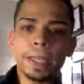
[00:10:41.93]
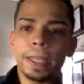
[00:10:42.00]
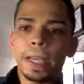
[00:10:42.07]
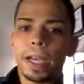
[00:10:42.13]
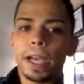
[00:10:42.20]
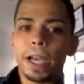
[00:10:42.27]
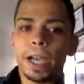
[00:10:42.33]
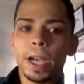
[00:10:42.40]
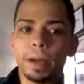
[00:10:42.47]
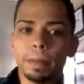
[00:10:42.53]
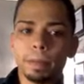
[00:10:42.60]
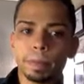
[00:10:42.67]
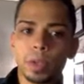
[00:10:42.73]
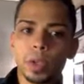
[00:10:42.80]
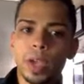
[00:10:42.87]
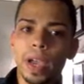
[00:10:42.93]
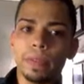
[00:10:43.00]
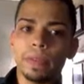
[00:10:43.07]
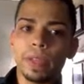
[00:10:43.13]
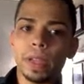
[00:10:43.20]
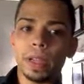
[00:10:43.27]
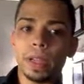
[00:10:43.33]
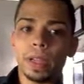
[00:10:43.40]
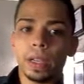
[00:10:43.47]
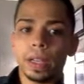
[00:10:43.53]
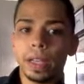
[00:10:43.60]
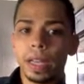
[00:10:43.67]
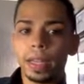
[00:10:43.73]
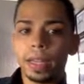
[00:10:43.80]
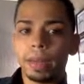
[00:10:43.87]
You have the
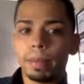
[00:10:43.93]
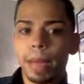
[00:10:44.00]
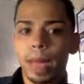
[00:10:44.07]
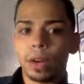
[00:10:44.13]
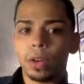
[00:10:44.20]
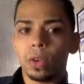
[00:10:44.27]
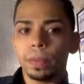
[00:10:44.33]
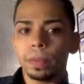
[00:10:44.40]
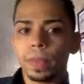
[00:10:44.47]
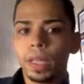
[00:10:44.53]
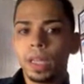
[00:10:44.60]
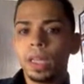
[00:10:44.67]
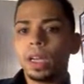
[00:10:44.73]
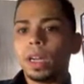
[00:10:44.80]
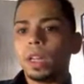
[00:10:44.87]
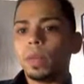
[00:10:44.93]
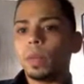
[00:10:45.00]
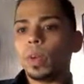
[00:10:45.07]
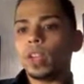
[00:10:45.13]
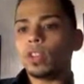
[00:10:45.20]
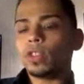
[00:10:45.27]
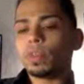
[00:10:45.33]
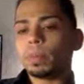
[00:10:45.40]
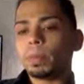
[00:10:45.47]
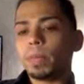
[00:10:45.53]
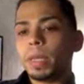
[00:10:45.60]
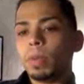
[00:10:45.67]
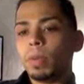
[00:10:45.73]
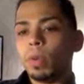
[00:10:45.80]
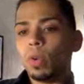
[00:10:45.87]
lending model, in which
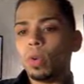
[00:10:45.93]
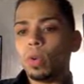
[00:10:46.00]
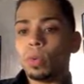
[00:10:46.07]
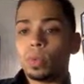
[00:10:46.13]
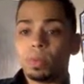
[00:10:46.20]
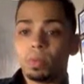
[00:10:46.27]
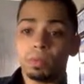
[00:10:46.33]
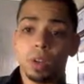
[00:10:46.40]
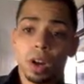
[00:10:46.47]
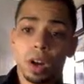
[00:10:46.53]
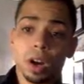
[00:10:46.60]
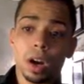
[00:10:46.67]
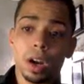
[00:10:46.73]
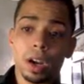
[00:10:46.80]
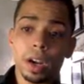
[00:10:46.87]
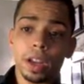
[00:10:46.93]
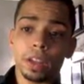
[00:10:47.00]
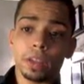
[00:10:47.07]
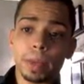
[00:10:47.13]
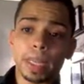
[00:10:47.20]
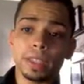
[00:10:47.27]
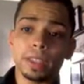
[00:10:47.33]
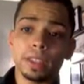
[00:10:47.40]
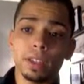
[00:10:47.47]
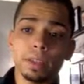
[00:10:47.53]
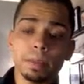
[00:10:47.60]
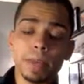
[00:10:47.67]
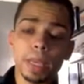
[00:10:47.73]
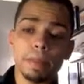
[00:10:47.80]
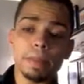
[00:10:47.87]
people are expected to
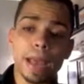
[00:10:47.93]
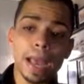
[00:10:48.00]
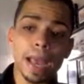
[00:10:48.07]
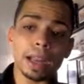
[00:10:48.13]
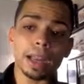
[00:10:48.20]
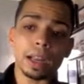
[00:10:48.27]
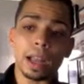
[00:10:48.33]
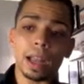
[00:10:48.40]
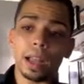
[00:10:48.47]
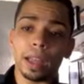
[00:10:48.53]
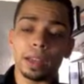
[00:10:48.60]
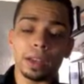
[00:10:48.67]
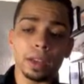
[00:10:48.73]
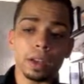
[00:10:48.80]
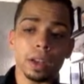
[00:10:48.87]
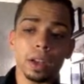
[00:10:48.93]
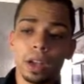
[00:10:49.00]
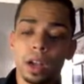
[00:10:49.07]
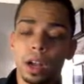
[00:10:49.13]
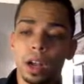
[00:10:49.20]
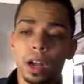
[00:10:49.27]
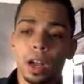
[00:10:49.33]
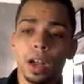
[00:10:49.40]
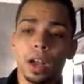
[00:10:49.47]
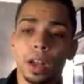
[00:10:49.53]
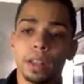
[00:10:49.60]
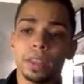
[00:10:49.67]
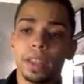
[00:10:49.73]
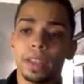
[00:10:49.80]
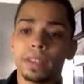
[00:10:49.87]
pay back at a
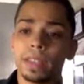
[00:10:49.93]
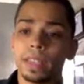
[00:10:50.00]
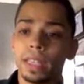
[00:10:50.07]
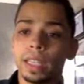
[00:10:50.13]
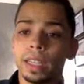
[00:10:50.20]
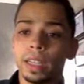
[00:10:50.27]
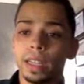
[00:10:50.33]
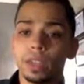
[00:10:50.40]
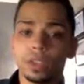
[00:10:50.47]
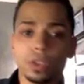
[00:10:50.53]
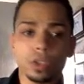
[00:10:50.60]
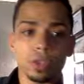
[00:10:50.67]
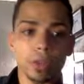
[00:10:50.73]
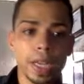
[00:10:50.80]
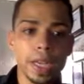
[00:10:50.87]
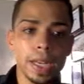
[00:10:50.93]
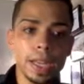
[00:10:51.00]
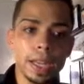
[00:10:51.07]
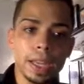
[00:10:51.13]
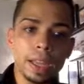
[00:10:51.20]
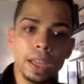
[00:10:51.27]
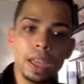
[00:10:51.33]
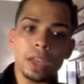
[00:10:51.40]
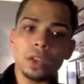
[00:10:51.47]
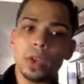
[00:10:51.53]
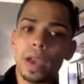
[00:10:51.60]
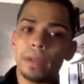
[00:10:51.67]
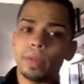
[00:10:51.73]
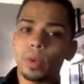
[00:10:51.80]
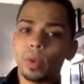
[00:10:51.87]
designated interest rate. You
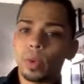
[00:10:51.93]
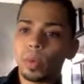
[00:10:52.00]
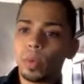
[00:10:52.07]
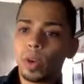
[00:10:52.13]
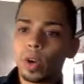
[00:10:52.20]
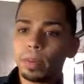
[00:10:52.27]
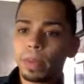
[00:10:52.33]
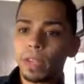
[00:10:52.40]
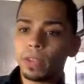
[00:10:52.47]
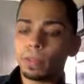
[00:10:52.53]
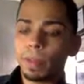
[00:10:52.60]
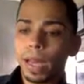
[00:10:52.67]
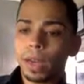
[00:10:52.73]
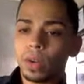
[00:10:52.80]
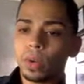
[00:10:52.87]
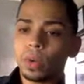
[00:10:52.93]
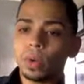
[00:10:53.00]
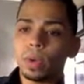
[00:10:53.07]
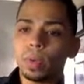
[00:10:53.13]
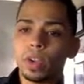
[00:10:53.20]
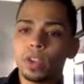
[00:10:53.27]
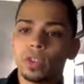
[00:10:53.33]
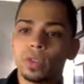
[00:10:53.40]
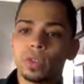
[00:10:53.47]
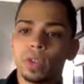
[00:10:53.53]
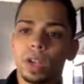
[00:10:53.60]
have the reward-based model, in which